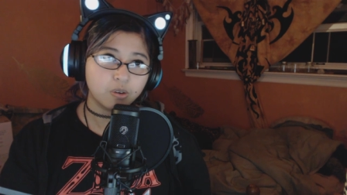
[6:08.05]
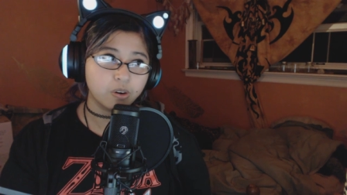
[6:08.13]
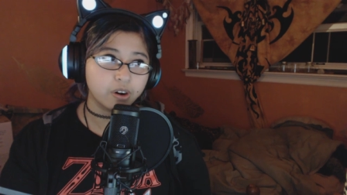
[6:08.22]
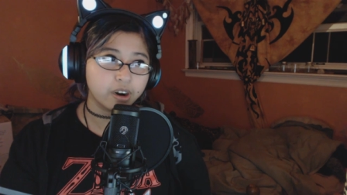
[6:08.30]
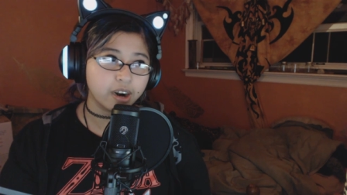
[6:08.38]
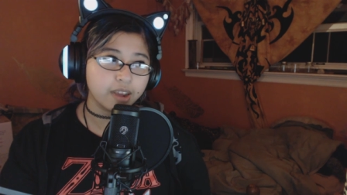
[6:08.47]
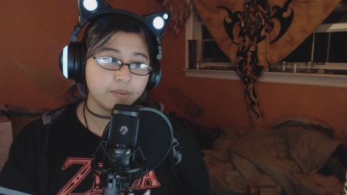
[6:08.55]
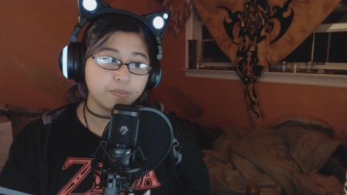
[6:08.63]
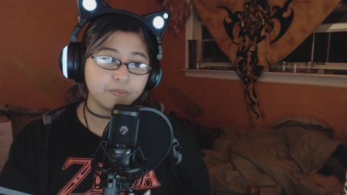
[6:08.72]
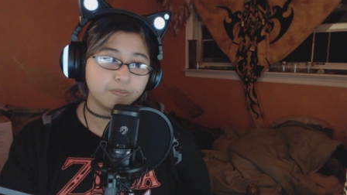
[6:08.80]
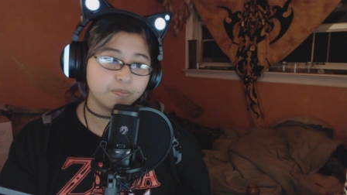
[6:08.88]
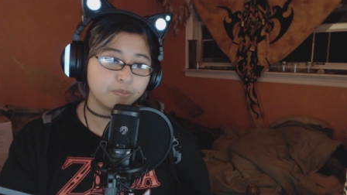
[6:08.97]
or
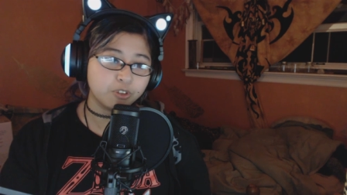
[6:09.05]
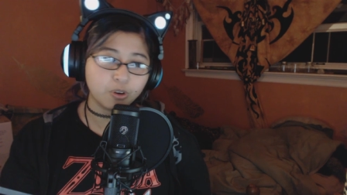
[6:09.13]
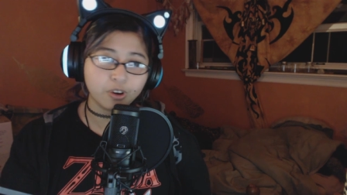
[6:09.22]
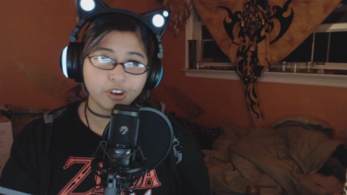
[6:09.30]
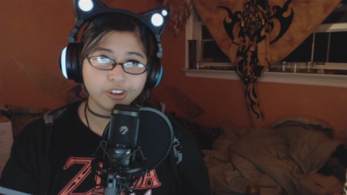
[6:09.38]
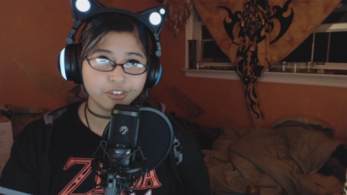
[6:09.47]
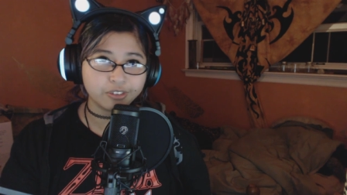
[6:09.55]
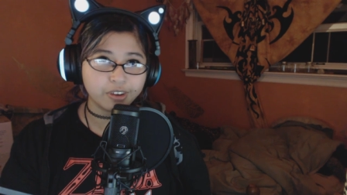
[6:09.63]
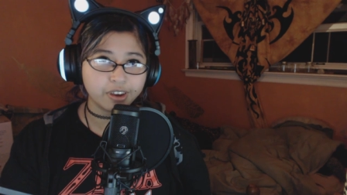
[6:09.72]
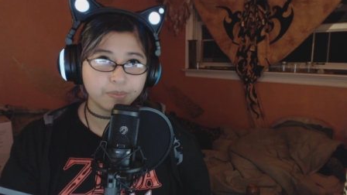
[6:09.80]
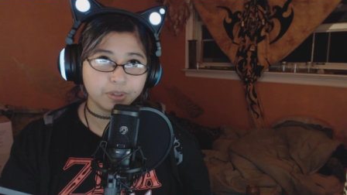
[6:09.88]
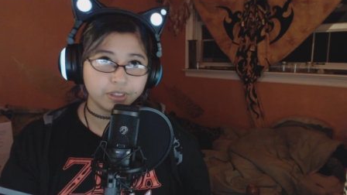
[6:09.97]
so as
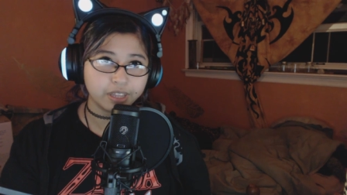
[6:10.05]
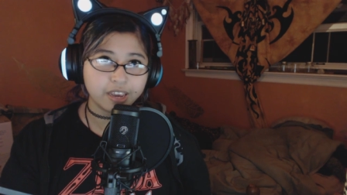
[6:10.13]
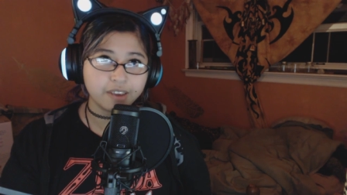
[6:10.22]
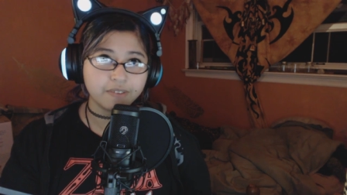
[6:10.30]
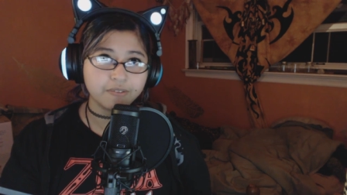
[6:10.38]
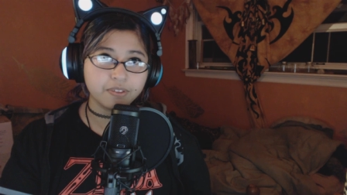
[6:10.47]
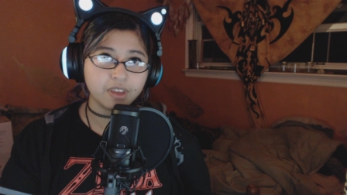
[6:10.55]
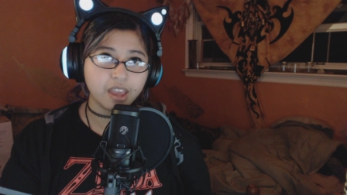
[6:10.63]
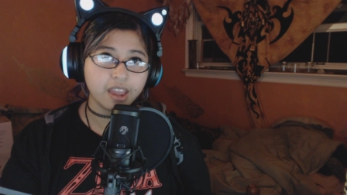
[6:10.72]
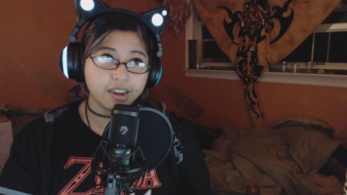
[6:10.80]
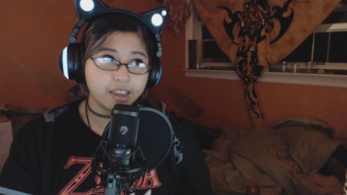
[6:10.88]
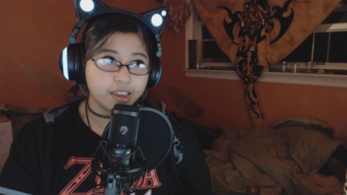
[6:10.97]
I believe
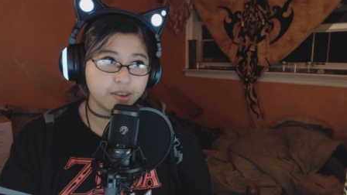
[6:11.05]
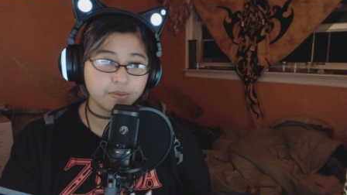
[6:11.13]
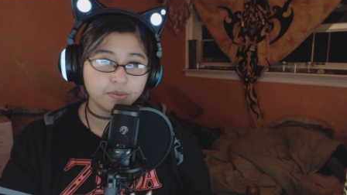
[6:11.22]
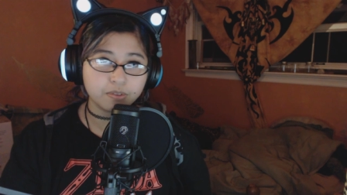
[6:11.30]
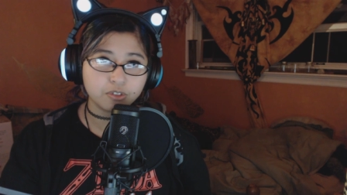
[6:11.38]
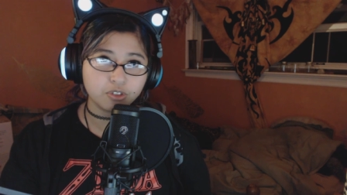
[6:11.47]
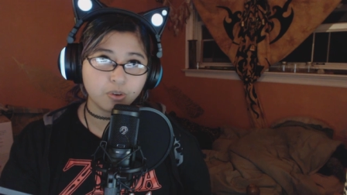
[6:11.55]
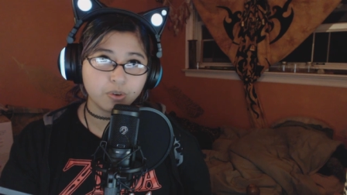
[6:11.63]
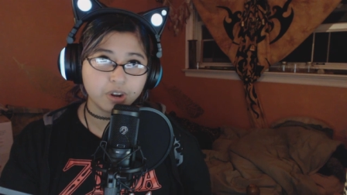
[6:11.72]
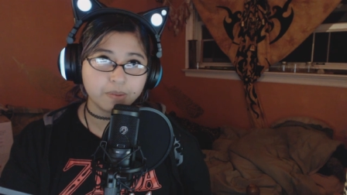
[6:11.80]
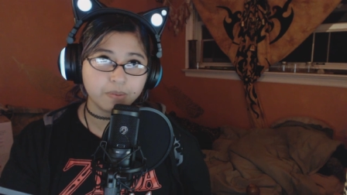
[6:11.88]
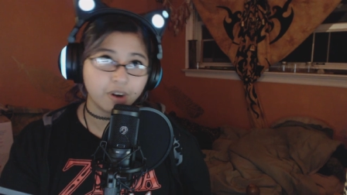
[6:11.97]
any
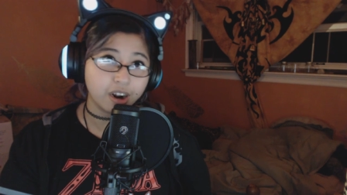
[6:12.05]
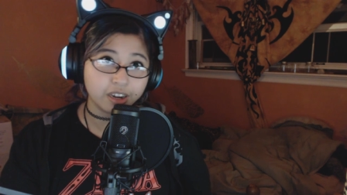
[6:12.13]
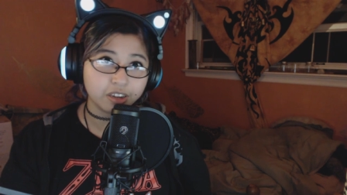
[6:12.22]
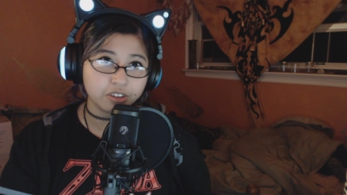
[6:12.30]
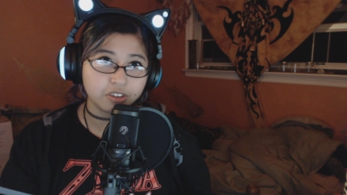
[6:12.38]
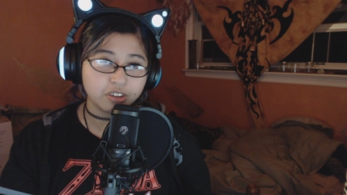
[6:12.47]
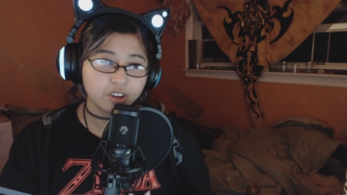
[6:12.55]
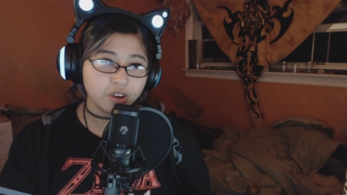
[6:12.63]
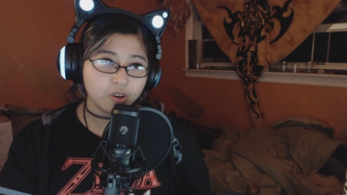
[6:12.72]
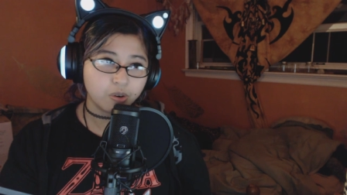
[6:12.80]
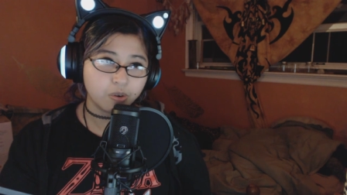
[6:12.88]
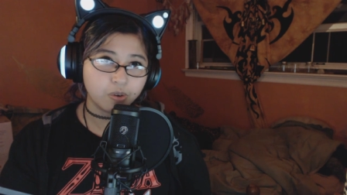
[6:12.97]
Sony product
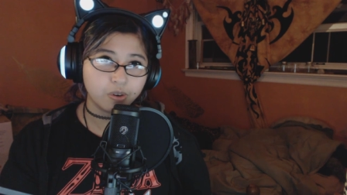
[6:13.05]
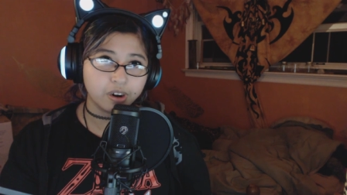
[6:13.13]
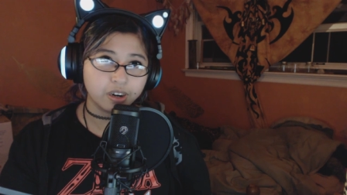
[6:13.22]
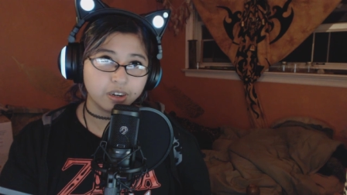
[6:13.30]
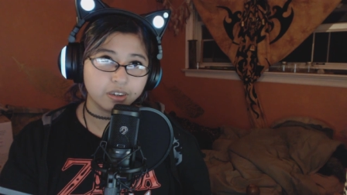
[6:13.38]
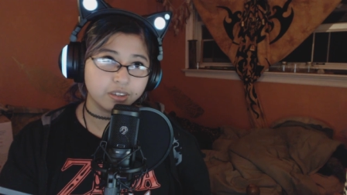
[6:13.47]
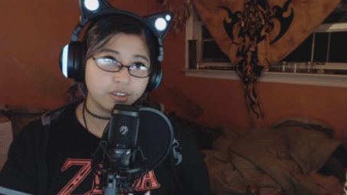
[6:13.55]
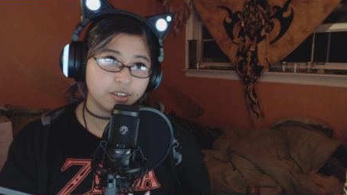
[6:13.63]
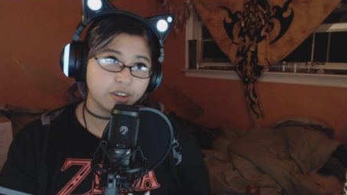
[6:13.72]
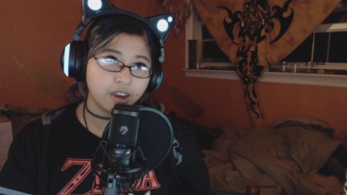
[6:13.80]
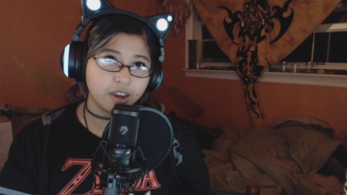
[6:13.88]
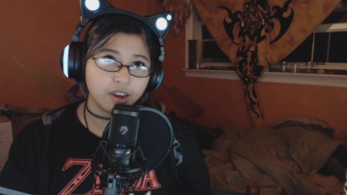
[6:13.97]
or
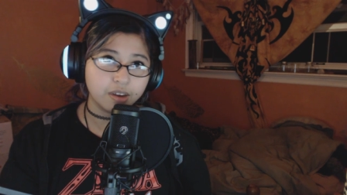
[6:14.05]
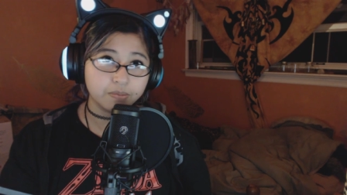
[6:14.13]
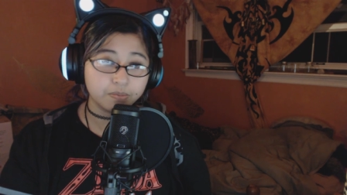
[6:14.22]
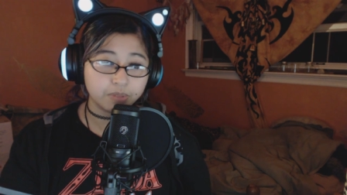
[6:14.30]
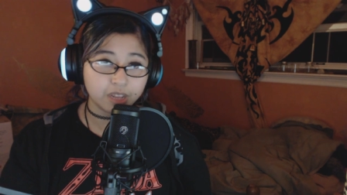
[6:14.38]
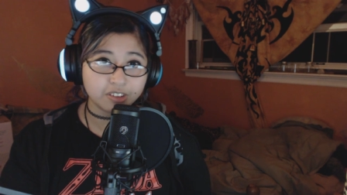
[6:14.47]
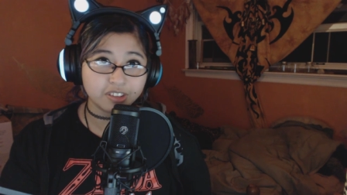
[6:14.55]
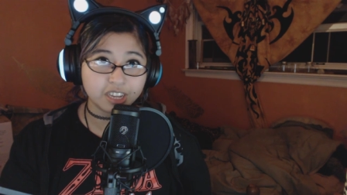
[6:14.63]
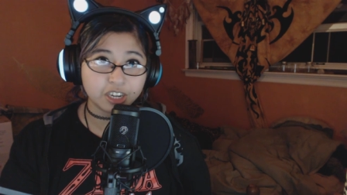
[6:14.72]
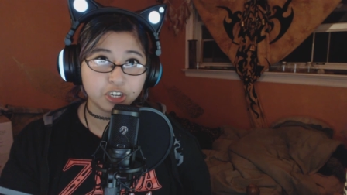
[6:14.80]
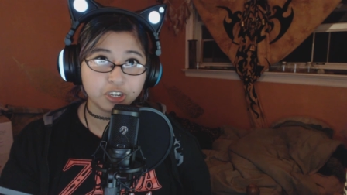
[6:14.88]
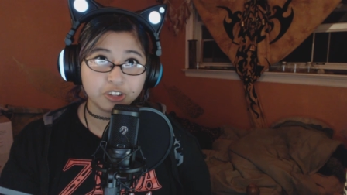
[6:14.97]

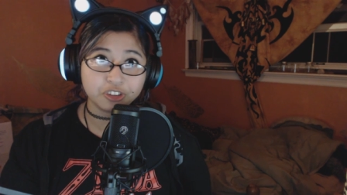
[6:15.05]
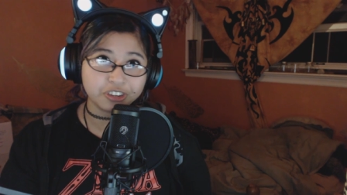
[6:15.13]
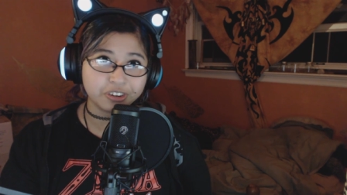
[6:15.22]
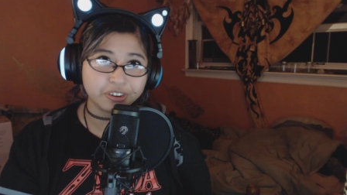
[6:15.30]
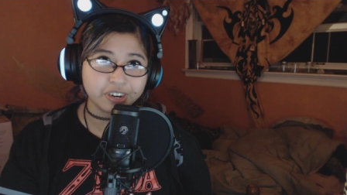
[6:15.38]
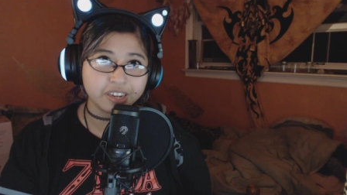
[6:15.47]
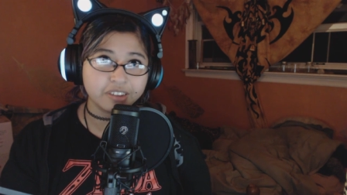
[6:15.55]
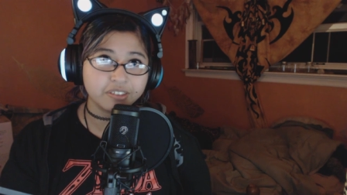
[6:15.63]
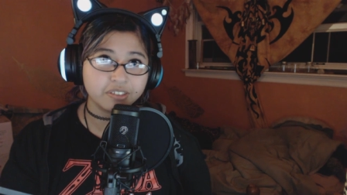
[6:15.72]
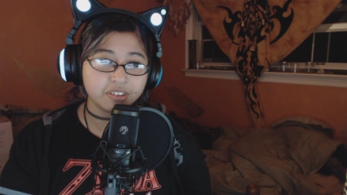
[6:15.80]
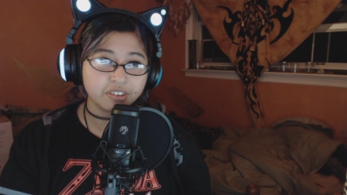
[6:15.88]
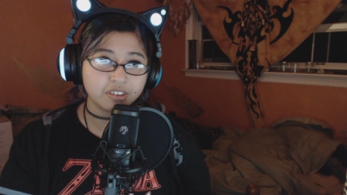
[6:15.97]
PlayStation
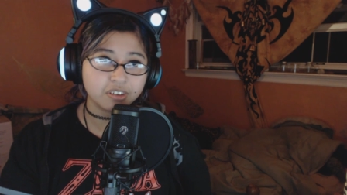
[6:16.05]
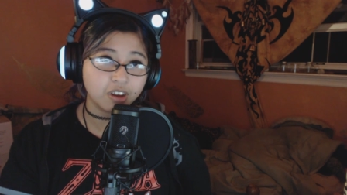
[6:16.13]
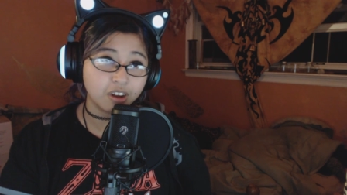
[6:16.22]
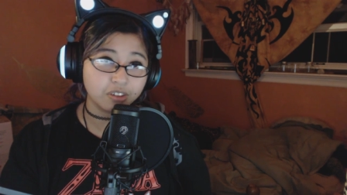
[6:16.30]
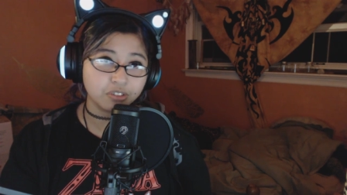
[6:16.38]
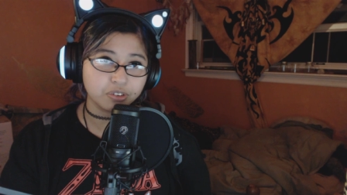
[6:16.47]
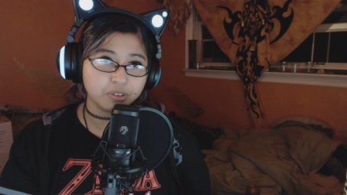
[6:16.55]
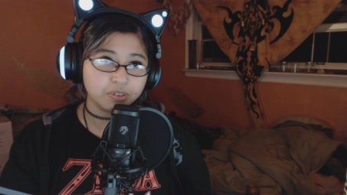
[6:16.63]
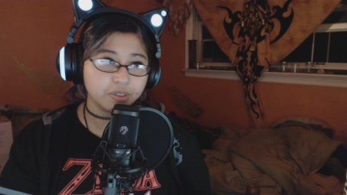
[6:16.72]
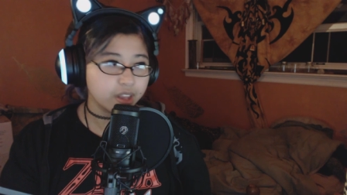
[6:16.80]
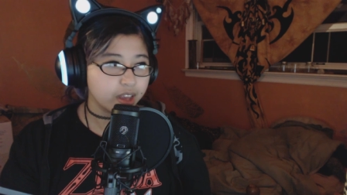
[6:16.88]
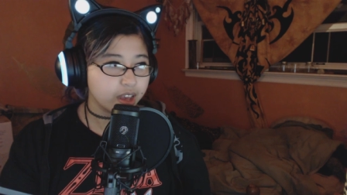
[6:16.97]
series console.